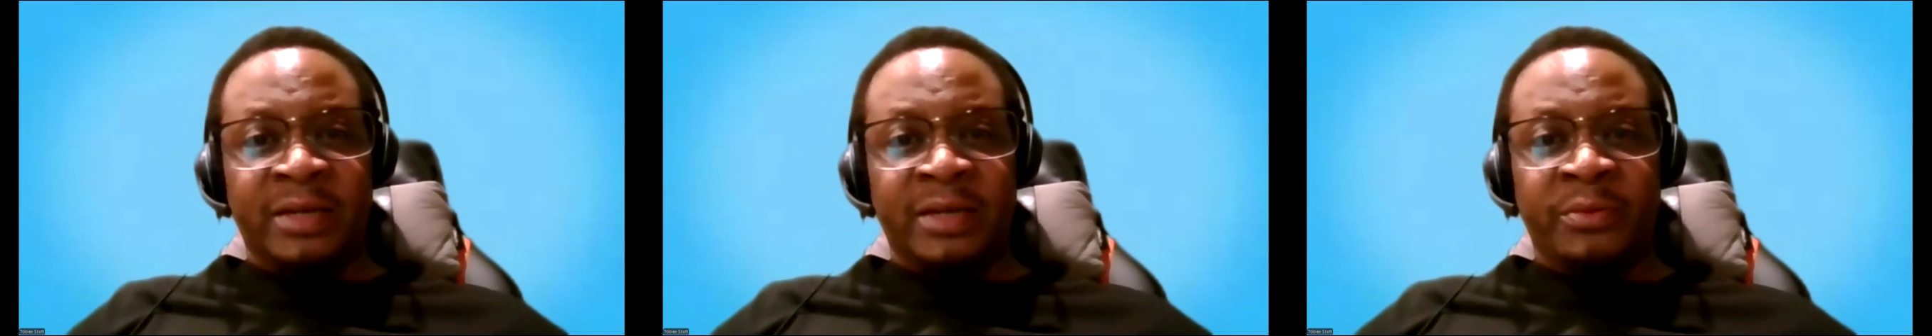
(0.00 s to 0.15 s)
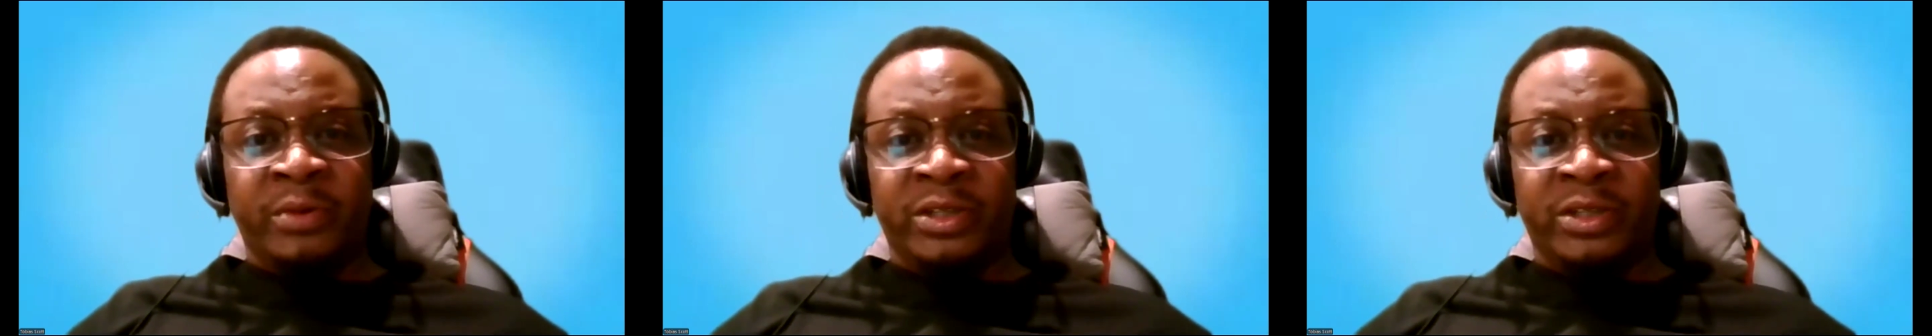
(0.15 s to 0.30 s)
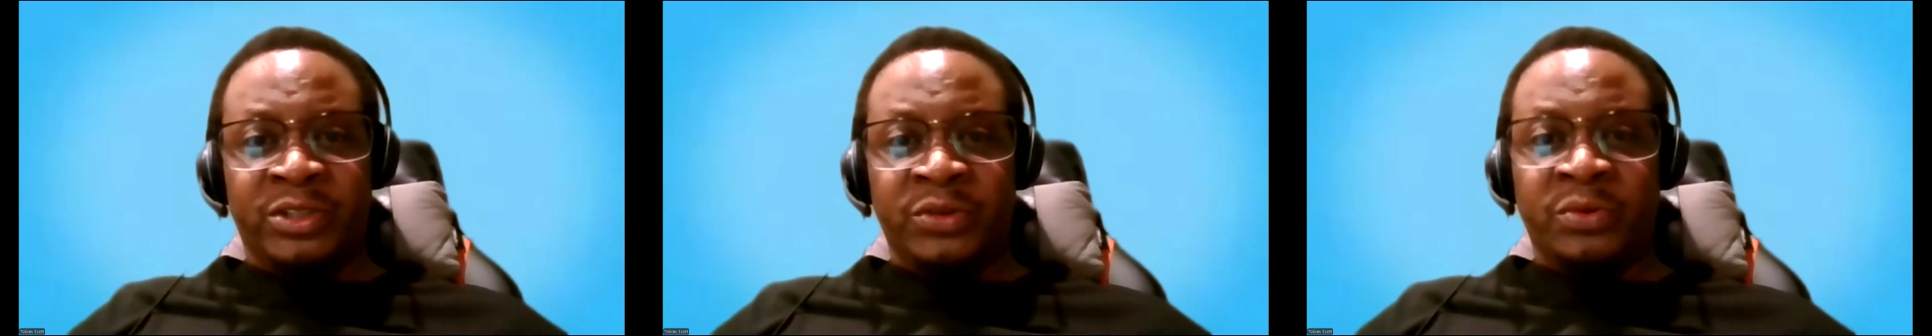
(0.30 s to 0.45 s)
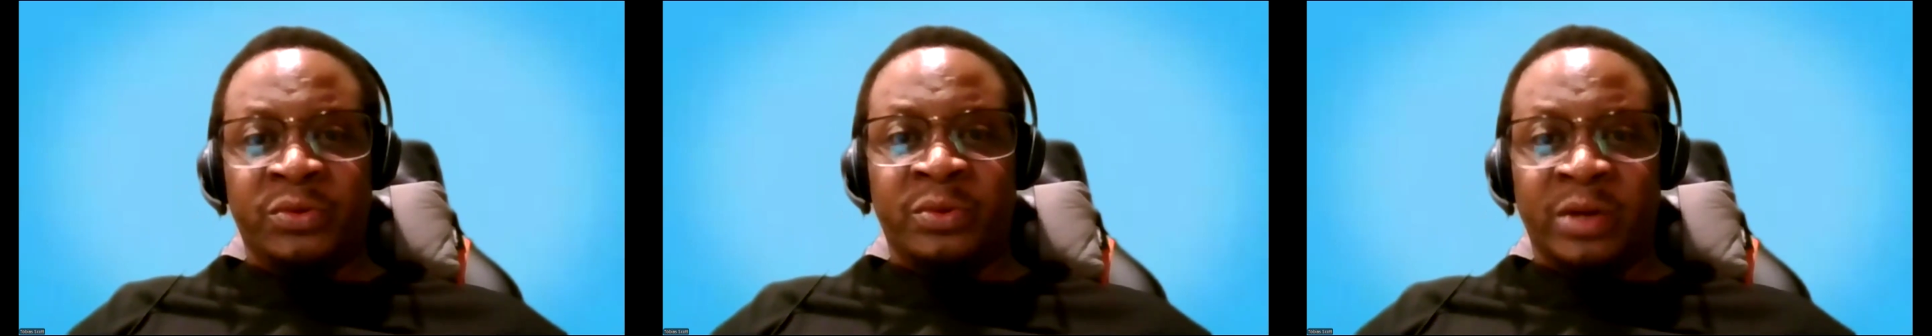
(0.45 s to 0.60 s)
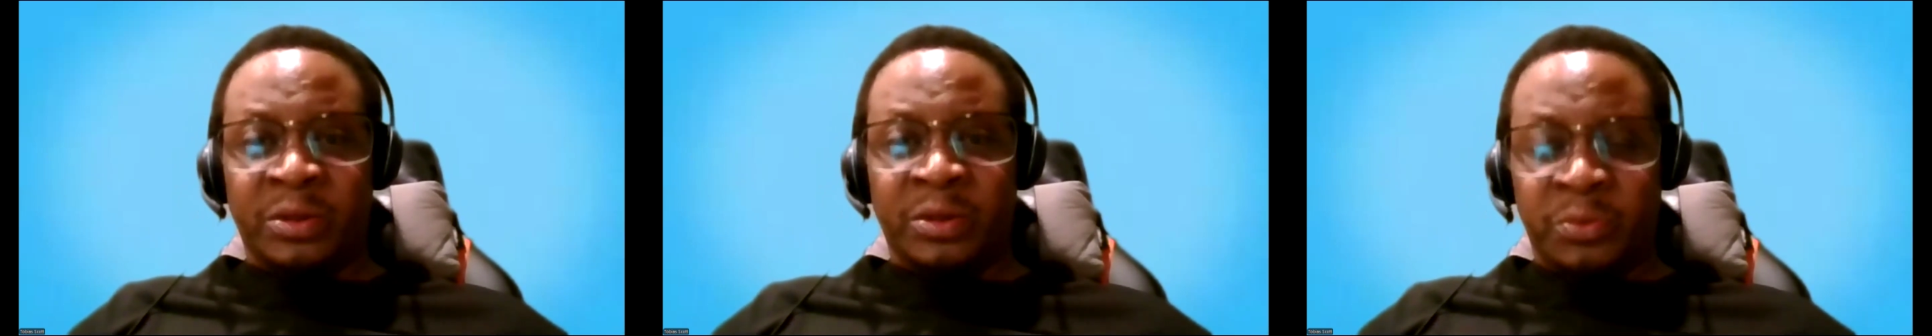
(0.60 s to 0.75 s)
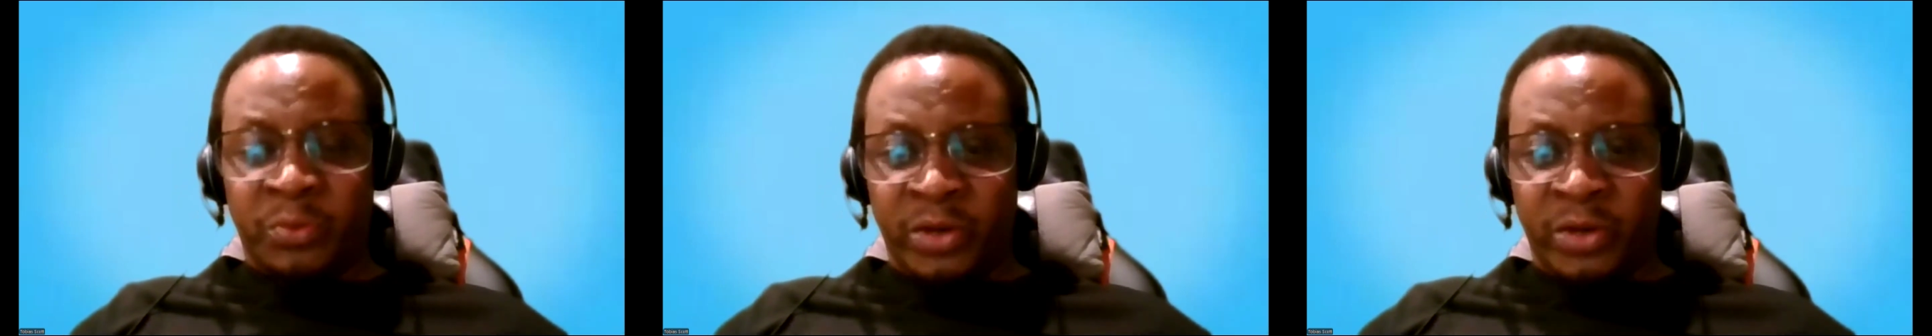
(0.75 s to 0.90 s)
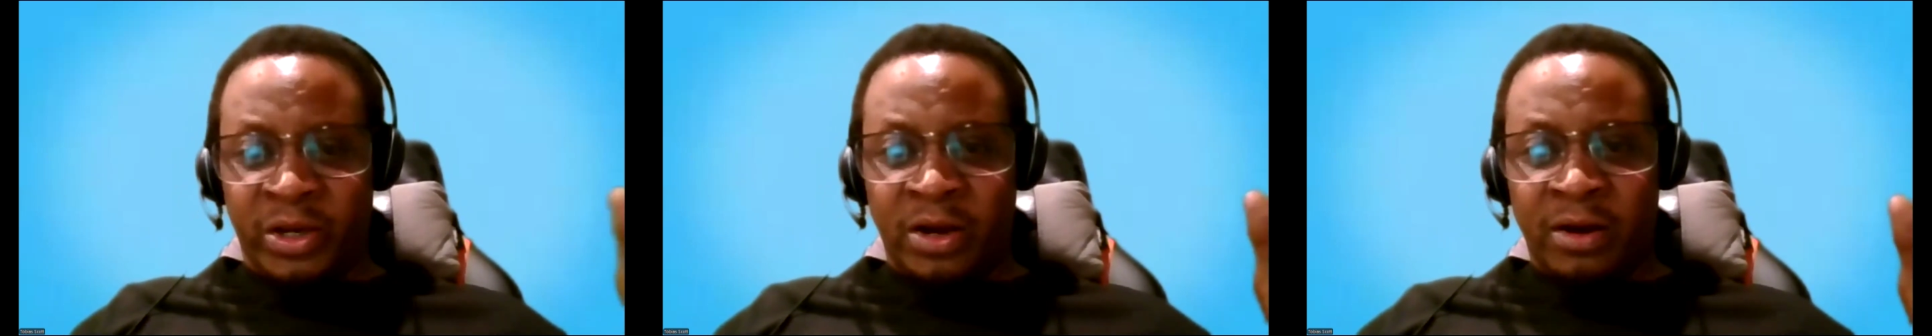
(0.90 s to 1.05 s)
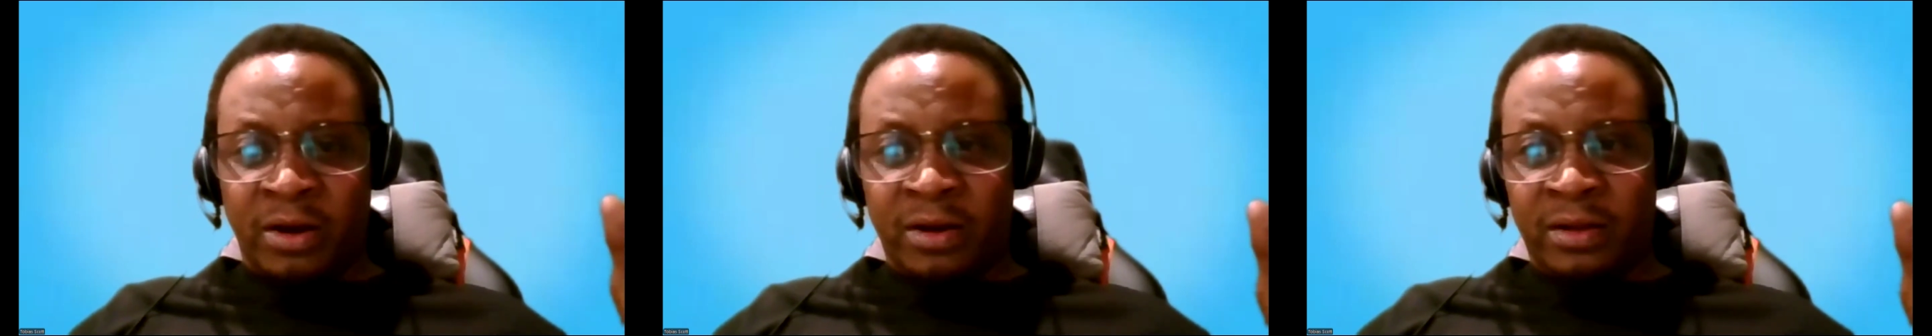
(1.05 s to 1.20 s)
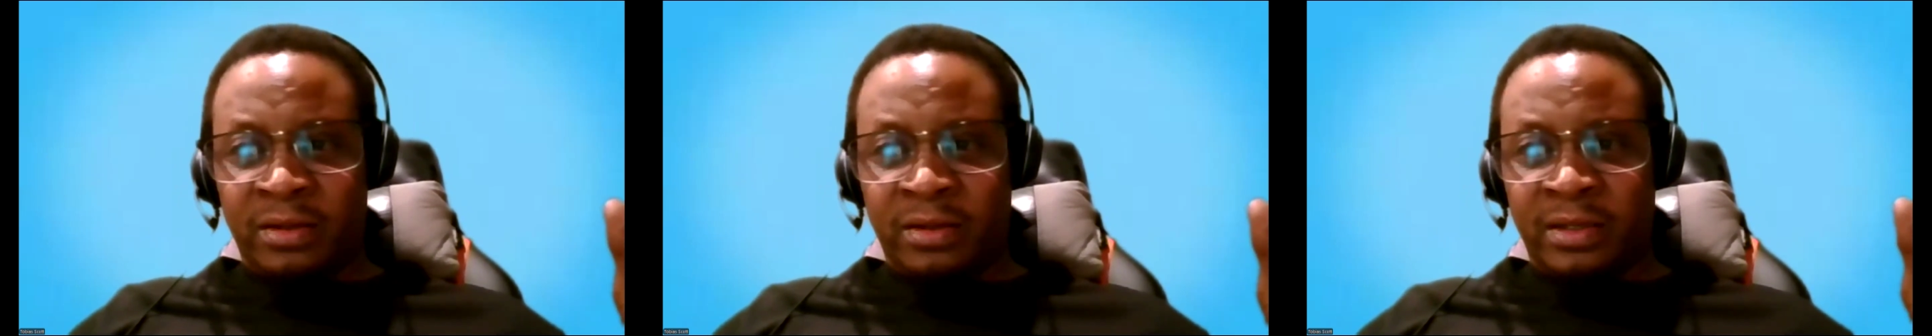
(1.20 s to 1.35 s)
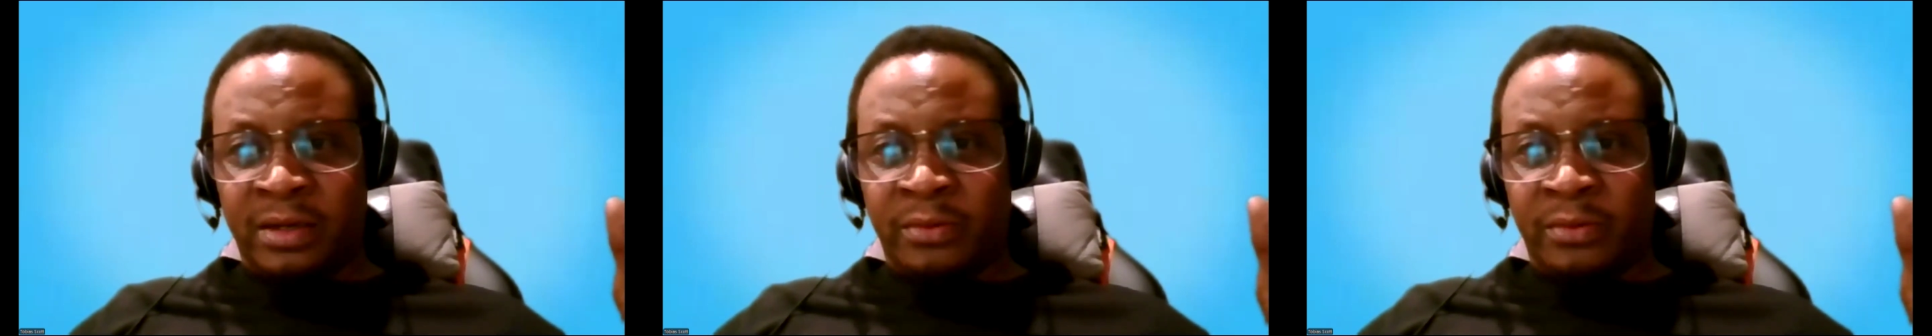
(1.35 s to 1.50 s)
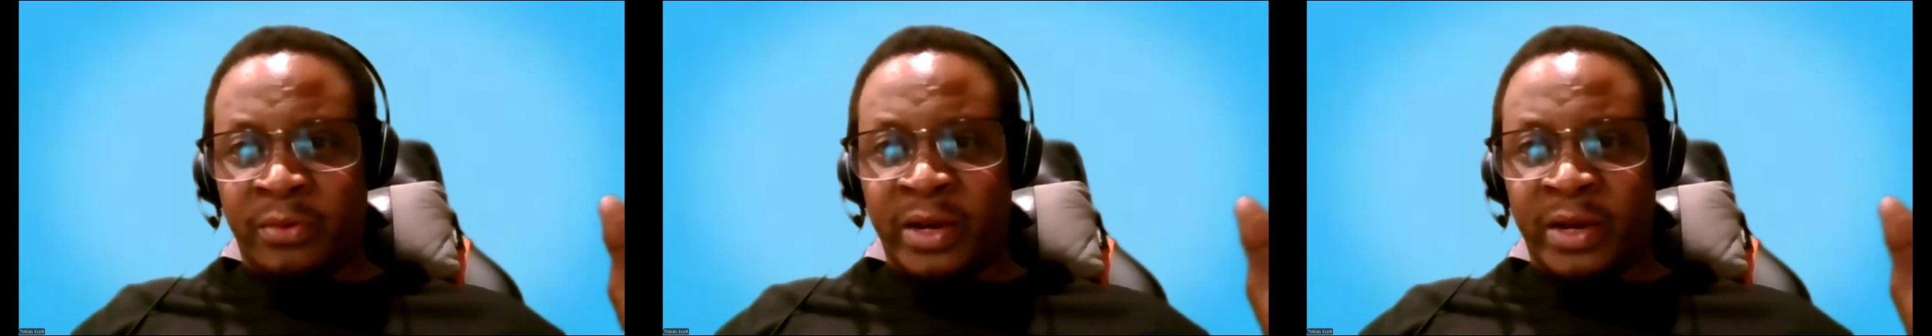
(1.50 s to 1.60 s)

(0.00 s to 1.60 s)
and we do what we call a